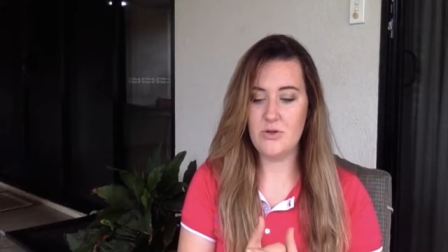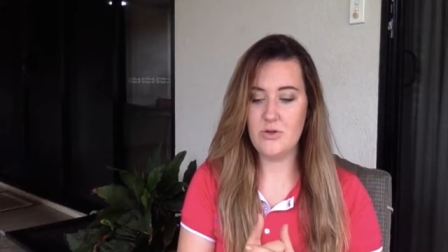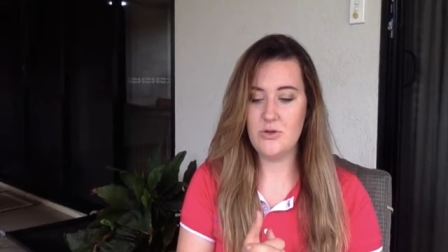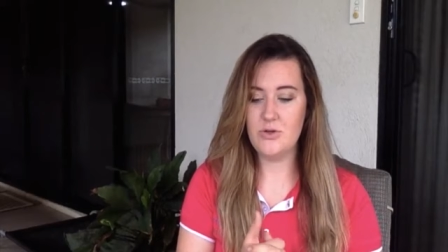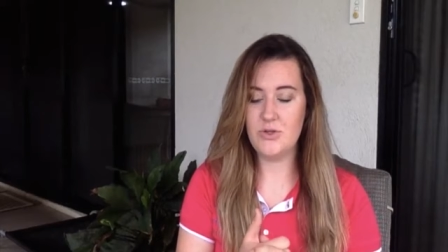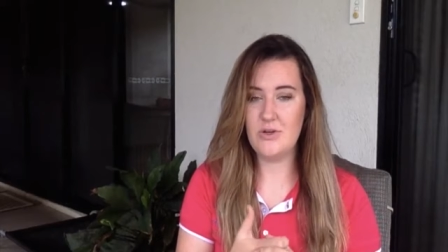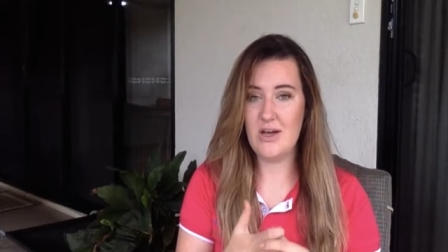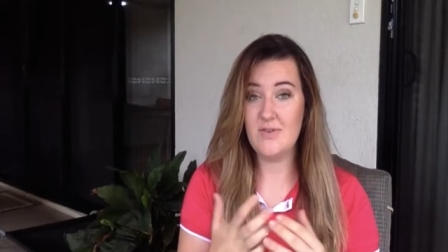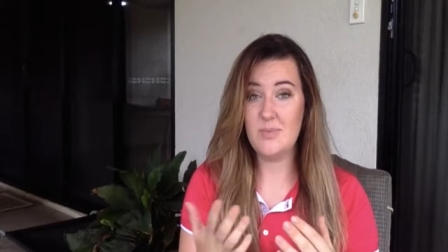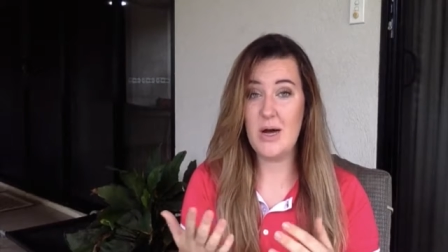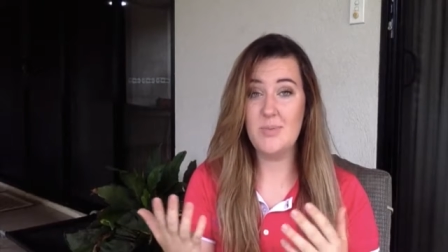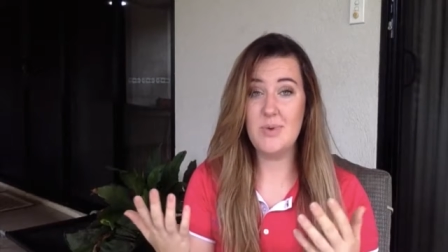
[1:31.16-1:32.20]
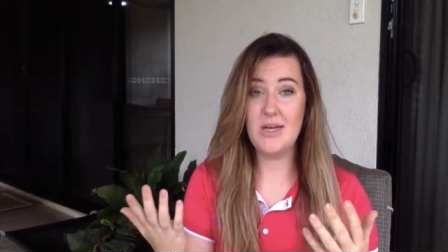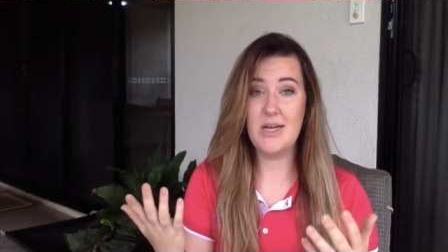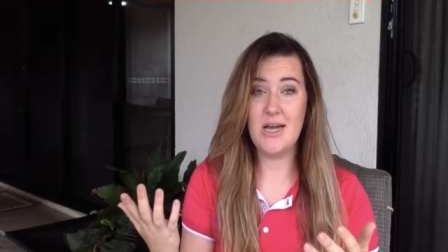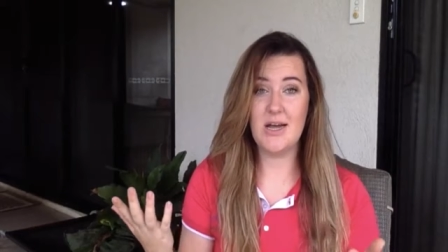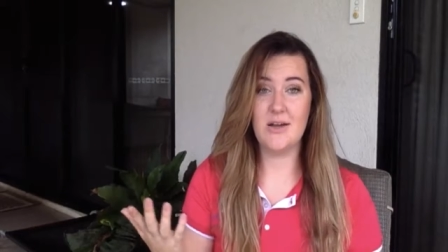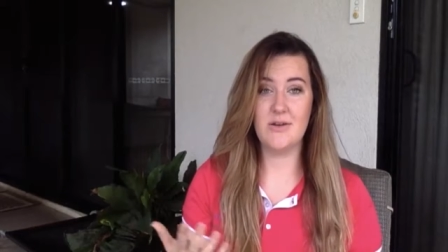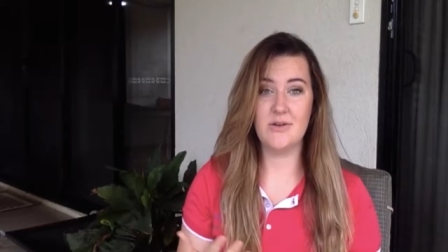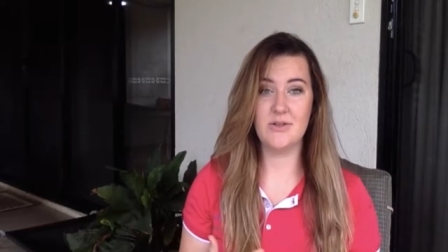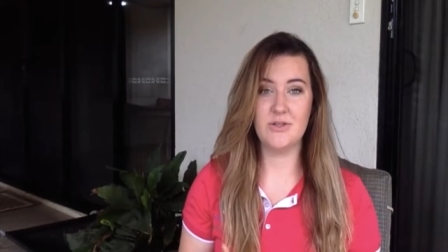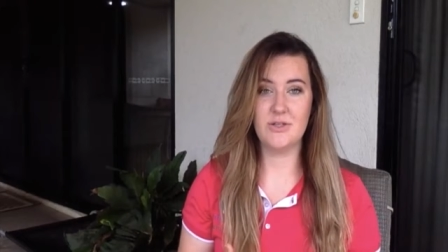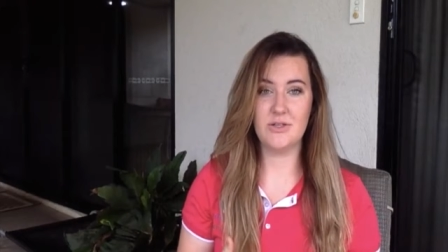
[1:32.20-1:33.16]
you do have a puppy
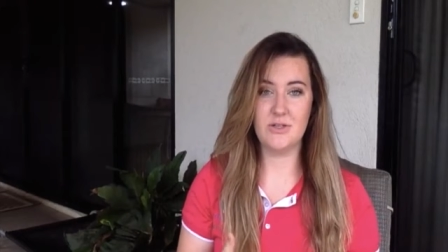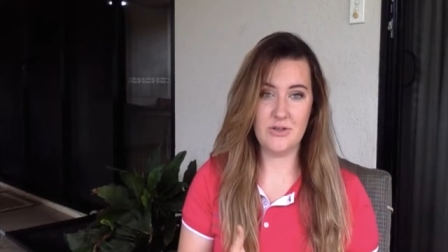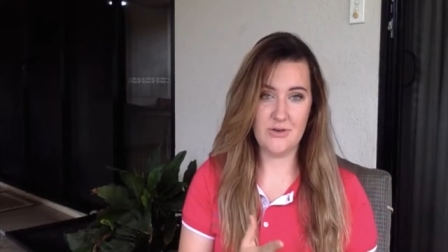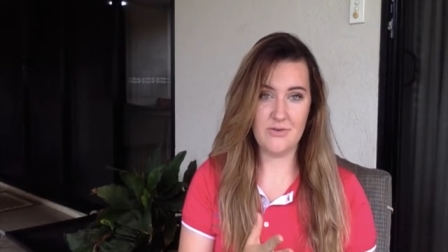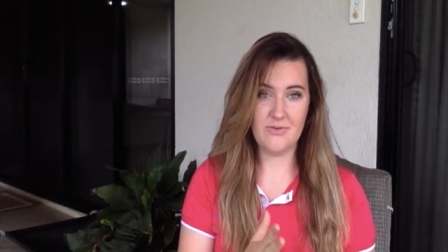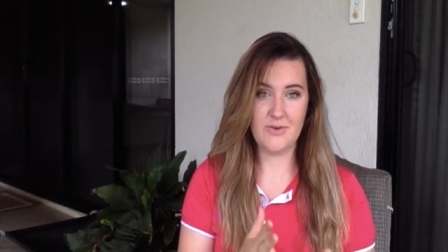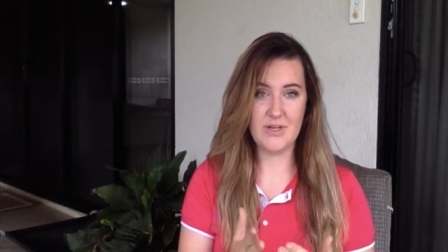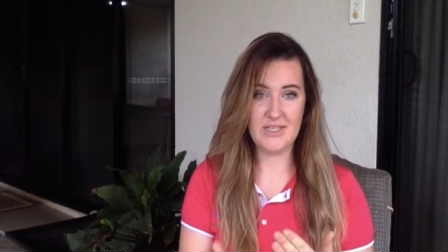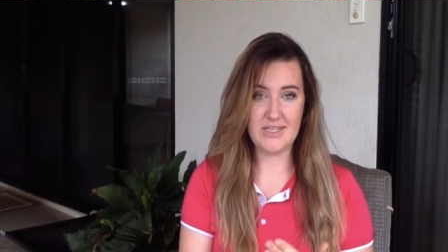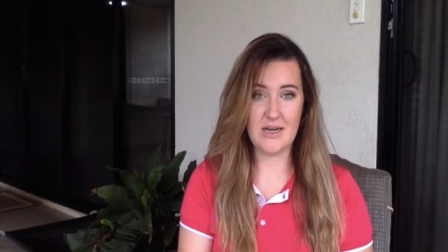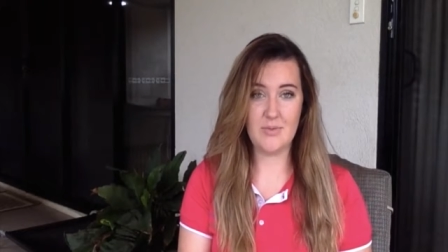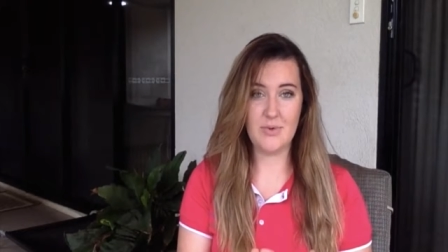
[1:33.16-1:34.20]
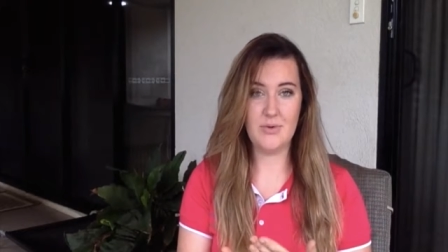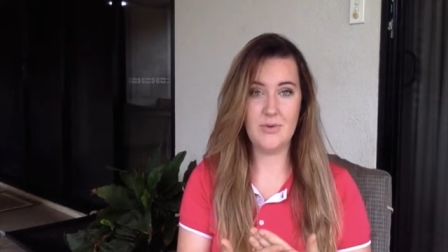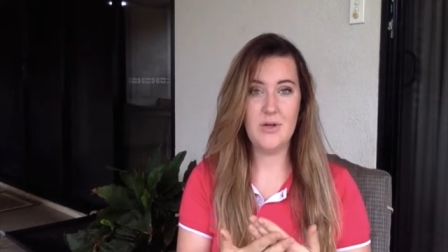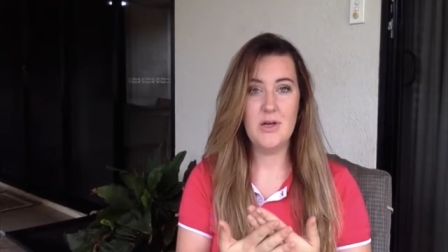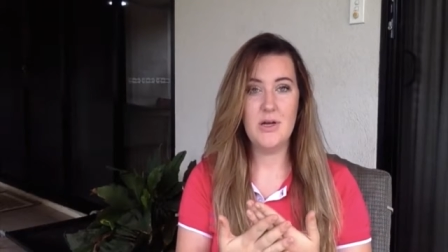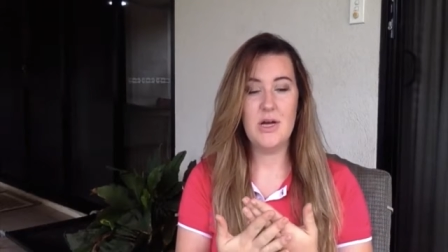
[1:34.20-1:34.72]
and, you know, for example,